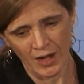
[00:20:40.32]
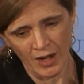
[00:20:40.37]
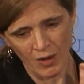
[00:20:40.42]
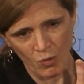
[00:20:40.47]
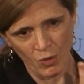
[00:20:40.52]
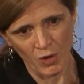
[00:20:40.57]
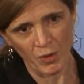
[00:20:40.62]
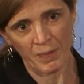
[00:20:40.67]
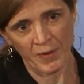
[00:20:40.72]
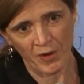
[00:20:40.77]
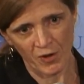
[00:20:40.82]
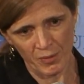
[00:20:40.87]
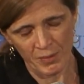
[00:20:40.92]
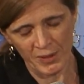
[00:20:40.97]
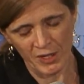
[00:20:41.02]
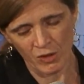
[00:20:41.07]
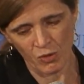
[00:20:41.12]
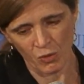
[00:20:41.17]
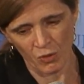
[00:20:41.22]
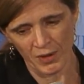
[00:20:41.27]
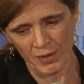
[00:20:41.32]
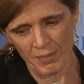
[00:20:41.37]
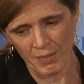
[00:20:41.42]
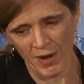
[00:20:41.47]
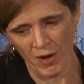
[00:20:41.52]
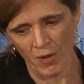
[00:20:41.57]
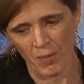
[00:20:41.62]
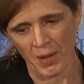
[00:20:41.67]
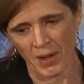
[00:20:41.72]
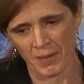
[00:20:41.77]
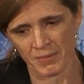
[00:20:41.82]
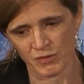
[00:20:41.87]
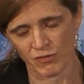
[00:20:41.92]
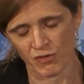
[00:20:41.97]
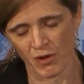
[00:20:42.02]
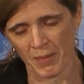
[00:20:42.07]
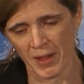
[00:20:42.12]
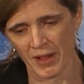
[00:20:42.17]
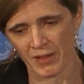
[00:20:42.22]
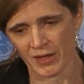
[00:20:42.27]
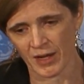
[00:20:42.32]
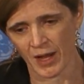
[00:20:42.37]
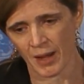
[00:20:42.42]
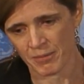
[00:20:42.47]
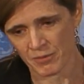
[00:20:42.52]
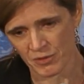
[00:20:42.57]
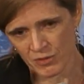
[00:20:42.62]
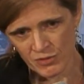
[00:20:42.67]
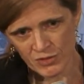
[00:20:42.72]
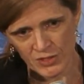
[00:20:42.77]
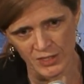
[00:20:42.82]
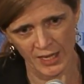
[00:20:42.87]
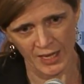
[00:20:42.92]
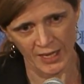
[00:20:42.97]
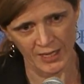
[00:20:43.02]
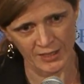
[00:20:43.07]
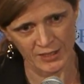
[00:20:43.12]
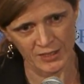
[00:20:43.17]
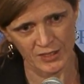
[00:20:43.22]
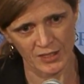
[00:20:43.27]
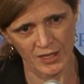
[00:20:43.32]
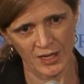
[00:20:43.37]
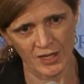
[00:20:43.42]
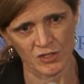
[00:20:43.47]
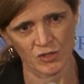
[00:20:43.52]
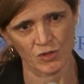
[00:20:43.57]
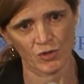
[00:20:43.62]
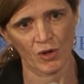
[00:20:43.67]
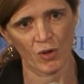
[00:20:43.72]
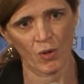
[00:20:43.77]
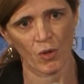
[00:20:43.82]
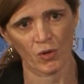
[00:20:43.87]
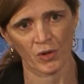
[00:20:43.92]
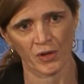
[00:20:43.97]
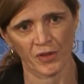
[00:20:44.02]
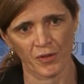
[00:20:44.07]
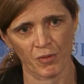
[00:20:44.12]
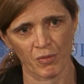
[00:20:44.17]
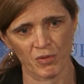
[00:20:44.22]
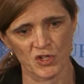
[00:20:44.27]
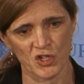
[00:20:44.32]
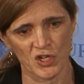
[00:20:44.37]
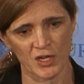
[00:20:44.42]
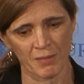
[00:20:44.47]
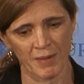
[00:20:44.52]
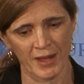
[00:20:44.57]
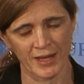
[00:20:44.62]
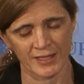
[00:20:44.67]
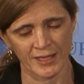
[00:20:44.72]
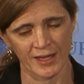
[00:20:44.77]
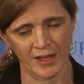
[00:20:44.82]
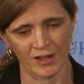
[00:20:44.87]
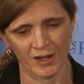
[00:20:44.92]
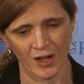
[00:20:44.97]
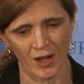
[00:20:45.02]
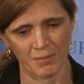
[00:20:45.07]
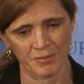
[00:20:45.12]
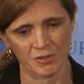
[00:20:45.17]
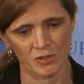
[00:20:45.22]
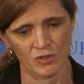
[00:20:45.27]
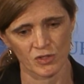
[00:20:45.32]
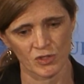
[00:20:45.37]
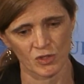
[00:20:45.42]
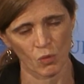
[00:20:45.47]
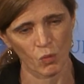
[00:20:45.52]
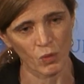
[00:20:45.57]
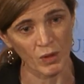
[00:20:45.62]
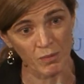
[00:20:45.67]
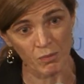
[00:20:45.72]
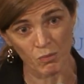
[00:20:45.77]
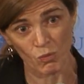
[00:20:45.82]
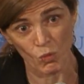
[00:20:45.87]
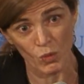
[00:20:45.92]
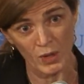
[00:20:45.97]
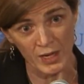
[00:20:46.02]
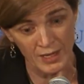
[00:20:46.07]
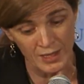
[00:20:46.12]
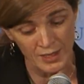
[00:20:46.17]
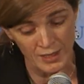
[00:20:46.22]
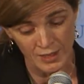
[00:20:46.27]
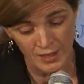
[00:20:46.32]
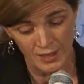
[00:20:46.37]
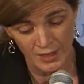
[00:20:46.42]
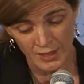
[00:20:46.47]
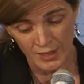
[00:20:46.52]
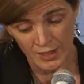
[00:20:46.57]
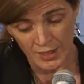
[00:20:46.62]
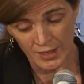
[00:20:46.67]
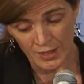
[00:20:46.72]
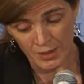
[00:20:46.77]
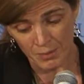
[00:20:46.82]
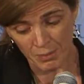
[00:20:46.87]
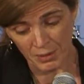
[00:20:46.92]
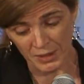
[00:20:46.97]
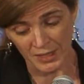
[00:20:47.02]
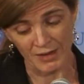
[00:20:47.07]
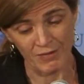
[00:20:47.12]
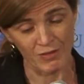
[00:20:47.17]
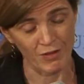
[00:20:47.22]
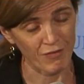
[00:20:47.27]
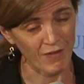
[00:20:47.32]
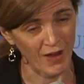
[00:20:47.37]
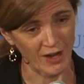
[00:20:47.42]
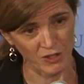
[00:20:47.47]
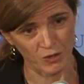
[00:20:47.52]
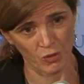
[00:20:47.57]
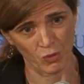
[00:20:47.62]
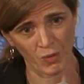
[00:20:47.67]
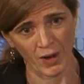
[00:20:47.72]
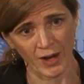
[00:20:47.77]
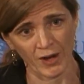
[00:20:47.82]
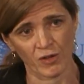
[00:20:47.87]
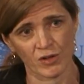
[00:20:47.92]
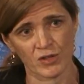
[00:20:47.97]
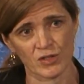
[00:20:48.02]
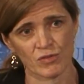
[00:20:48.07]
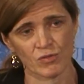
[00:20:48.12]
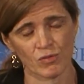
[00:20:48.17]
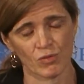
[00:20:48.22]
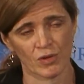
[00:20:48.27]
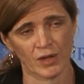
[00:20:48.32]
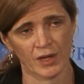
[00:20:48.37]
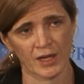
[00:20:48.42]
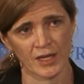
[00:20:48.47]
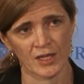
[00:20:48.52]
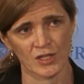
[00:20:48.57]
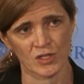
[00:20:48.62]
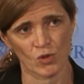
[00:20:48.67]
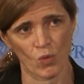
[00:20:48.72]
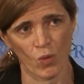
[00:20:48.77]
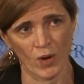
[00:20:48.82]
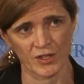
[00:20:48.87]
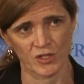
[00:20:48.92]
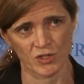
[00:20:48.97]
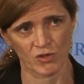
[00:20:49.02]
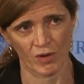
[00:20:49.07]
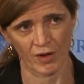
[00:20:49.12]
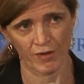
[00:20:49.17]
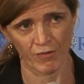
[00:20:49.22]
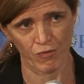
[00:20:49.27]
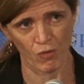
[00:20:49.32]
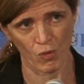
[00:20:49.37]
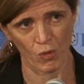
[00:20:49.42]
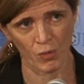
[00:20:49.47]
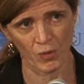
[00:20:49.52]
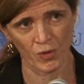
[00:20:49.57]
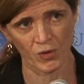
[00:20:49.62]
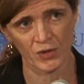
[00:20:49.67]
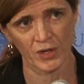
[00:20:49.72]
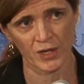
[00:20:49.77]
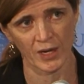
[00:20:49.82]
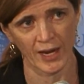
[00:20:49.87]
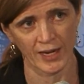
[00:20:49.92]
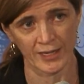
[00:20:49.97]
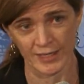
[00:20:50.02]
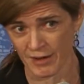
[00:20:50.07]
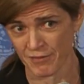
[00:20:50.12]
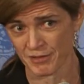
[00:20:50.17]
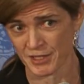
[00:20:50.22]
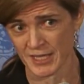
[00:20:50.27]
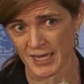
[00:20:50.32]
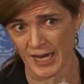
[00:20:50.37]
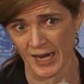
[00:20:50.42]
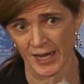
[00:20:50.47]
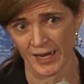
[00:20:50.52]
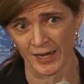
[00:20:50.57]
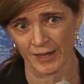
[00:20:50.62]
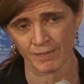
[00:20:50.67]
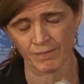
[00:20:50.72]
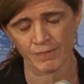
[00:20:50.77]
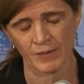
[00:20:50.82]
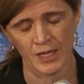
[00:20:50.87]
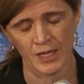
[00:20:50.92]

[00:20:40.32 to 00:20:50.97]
what appear to be chlorine barrel bombs from helicopters, and as you know, only the regime has helicopters. So we believe the factual record is quite straightforward and devastating